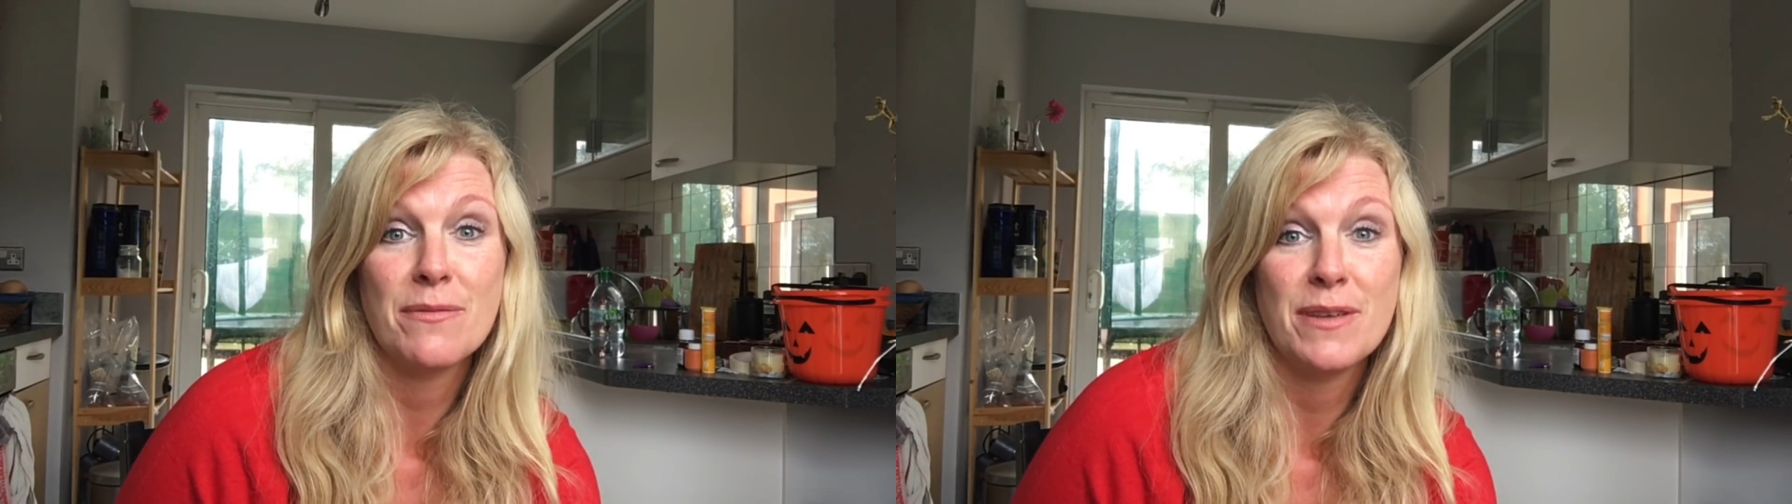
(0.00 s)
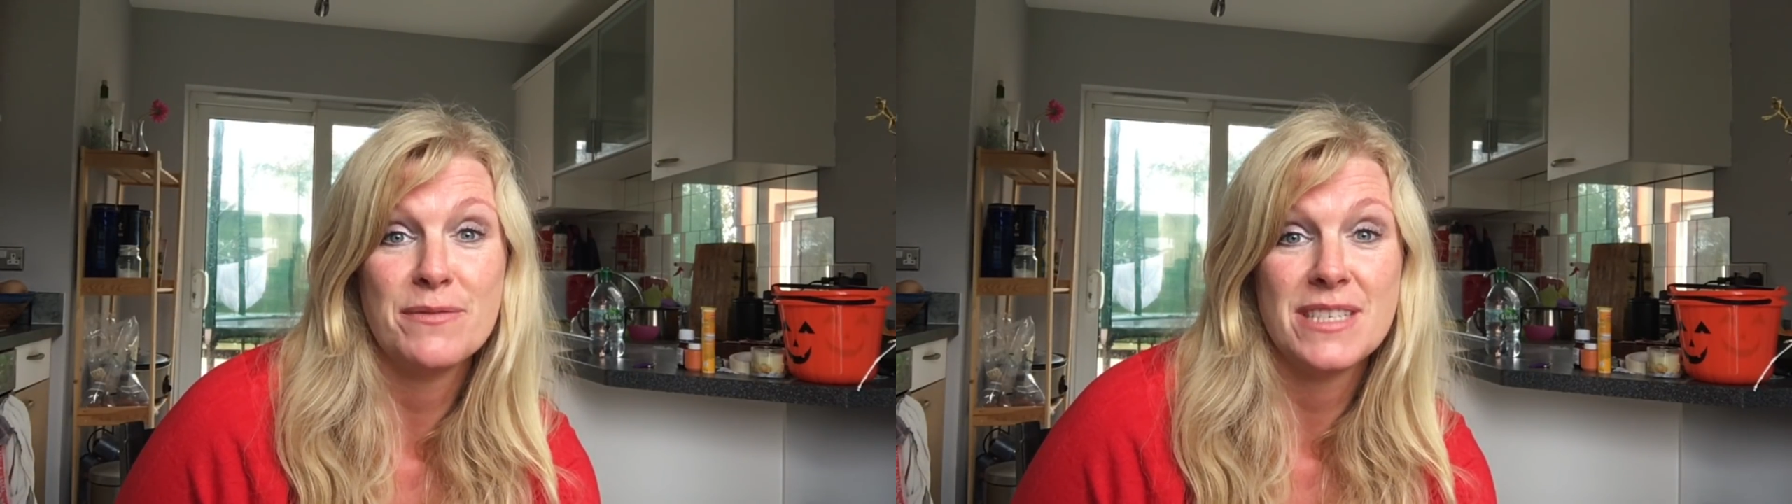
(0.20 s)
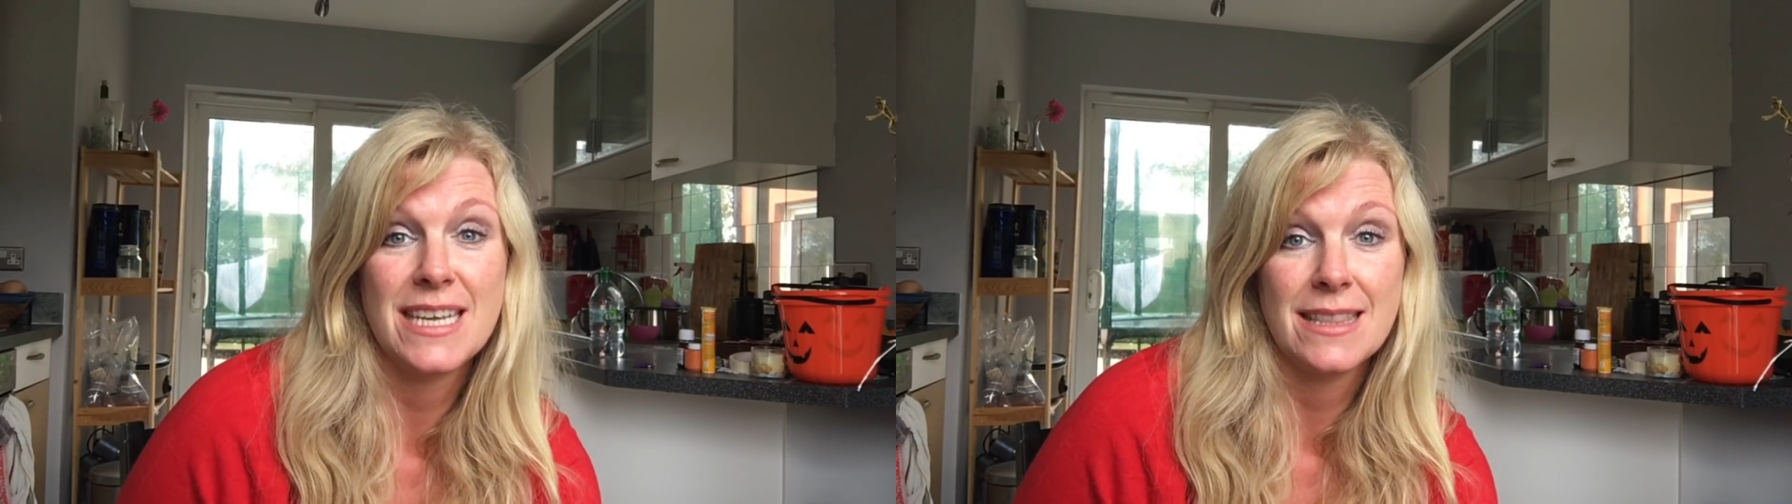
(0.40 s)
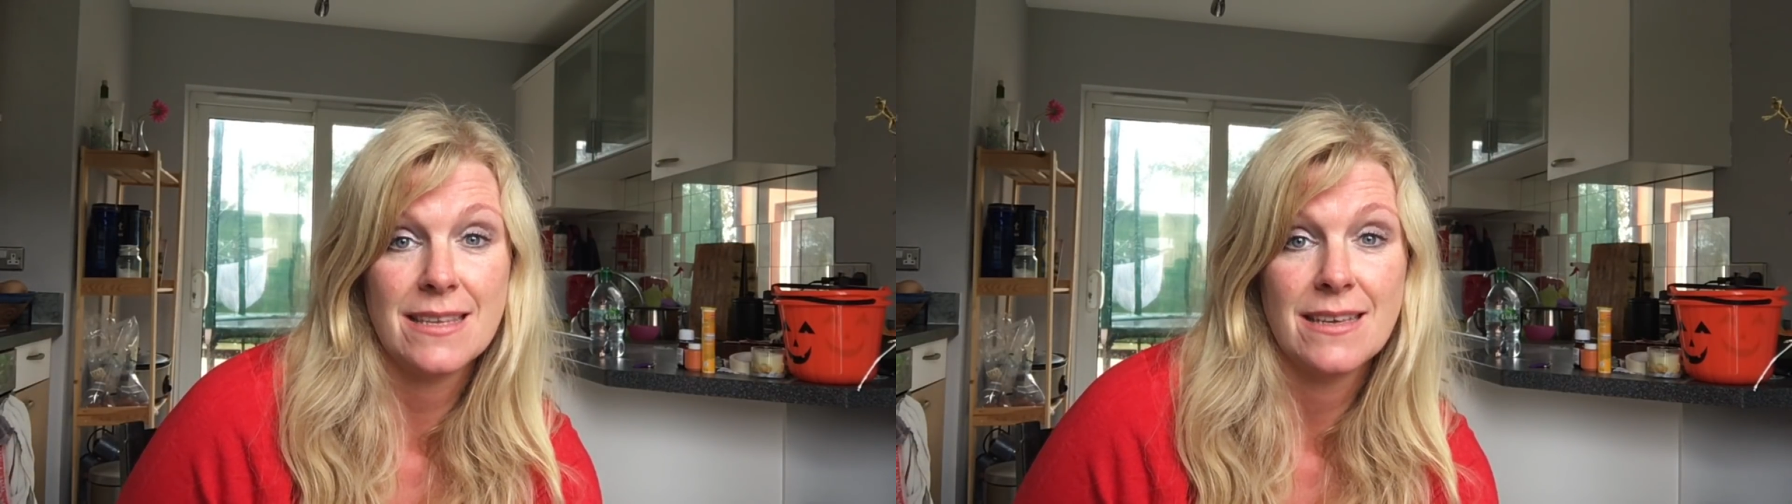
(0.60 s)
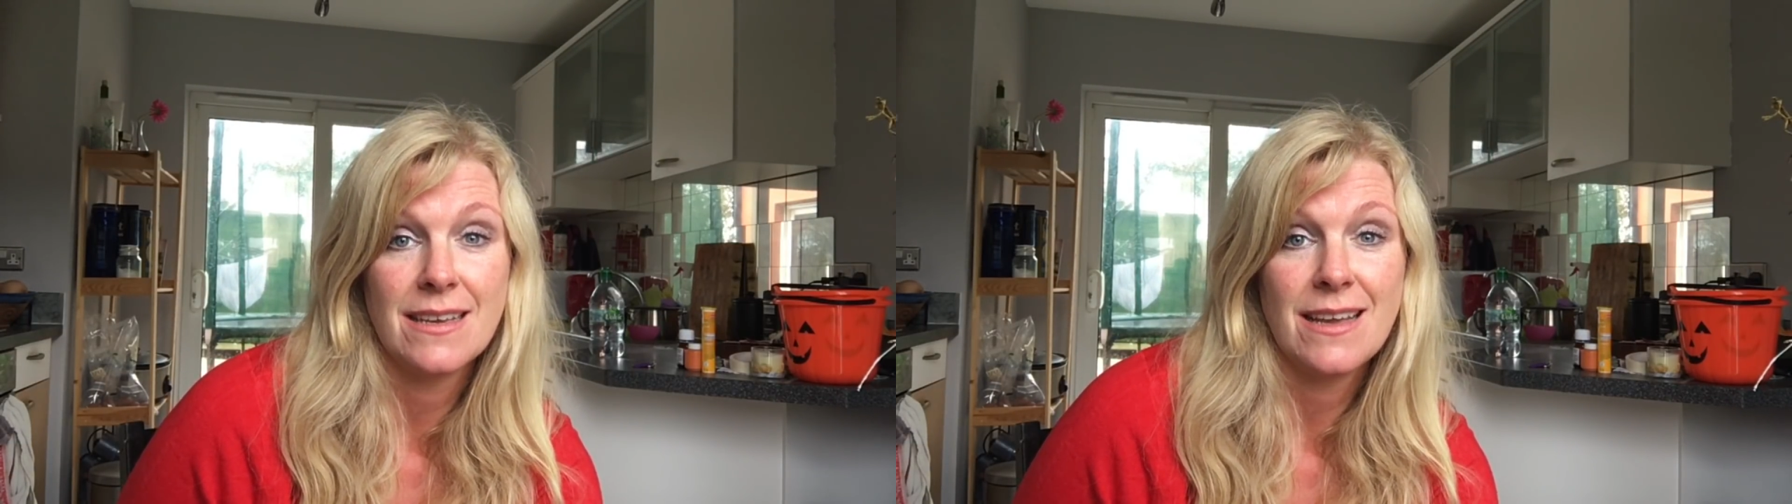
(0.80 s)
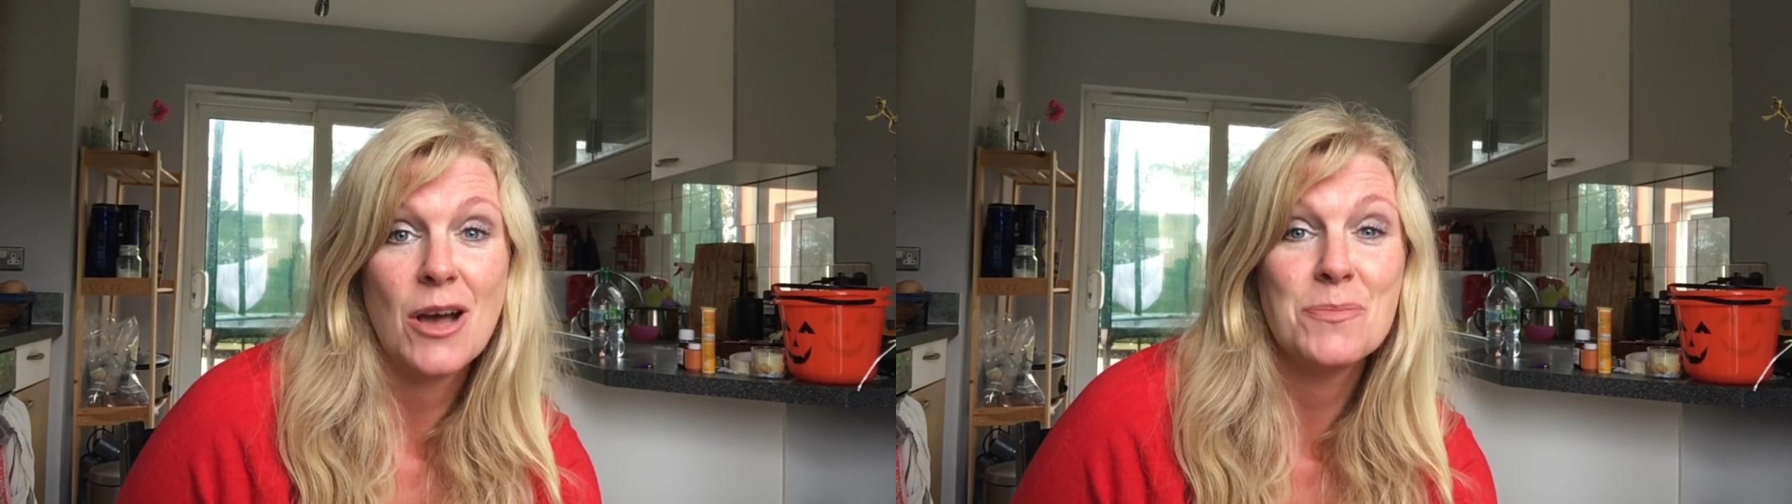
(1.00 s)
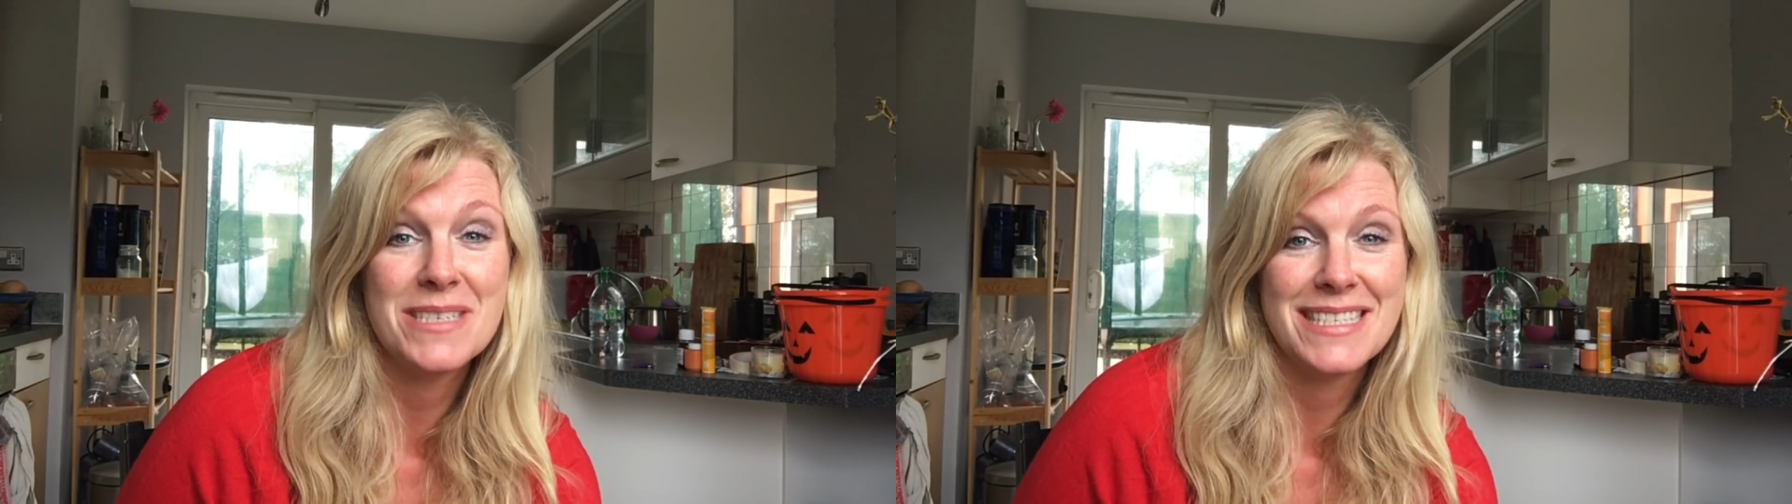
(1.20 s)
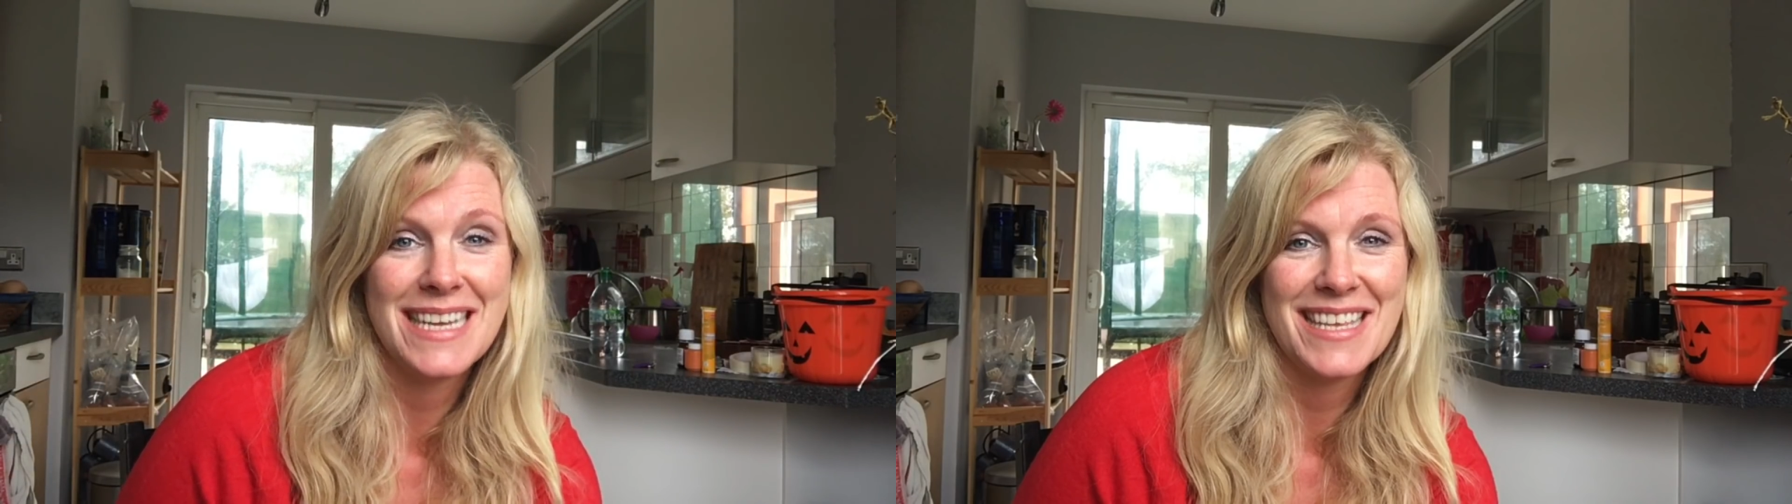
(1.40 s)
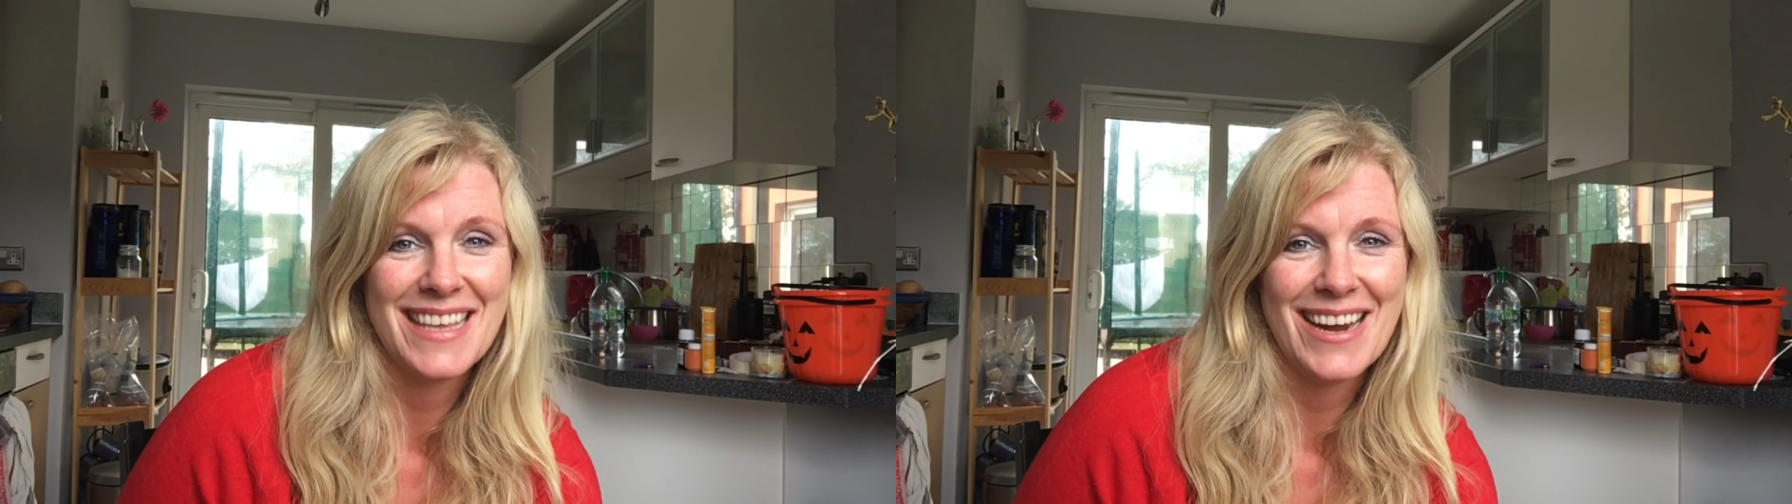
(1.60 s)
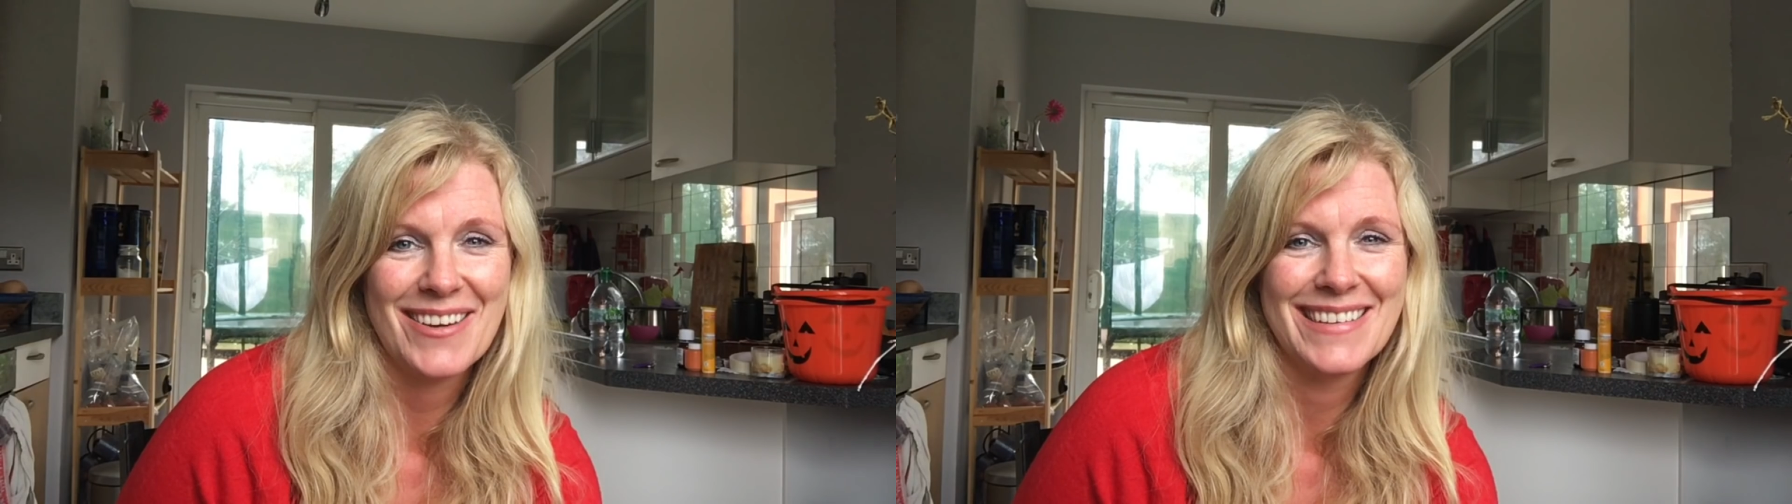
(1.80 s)
15th. Hope to see you
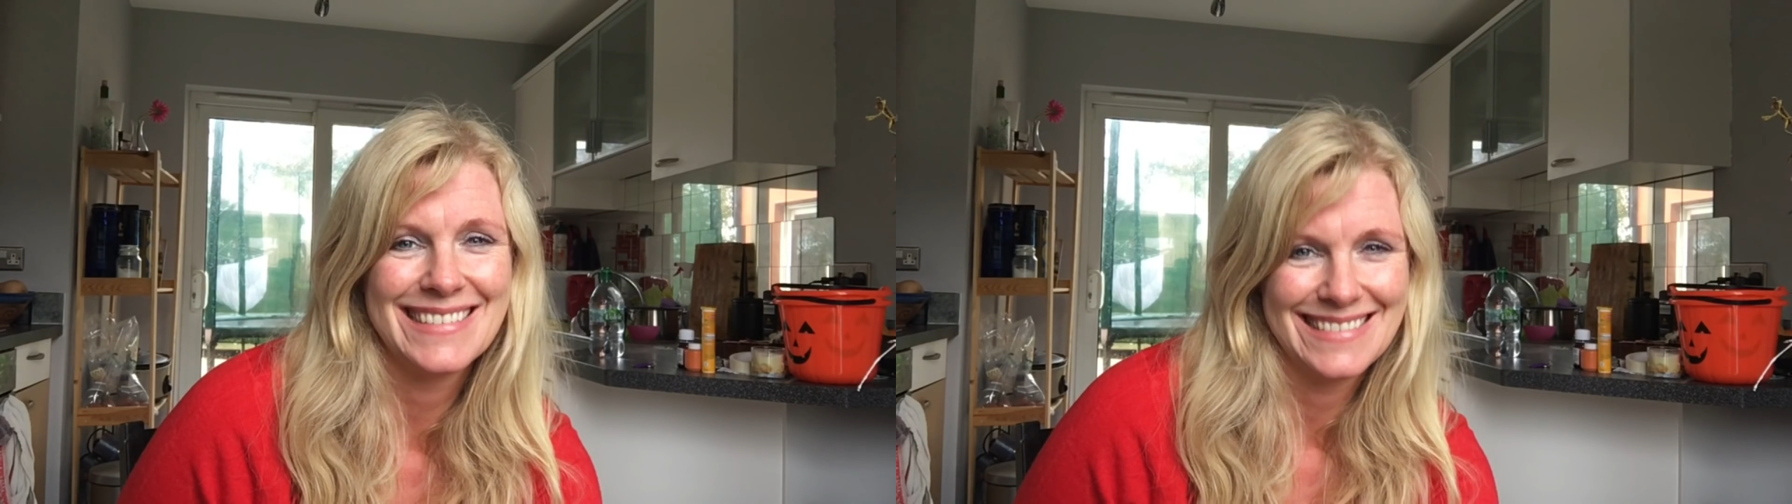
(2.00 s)
there.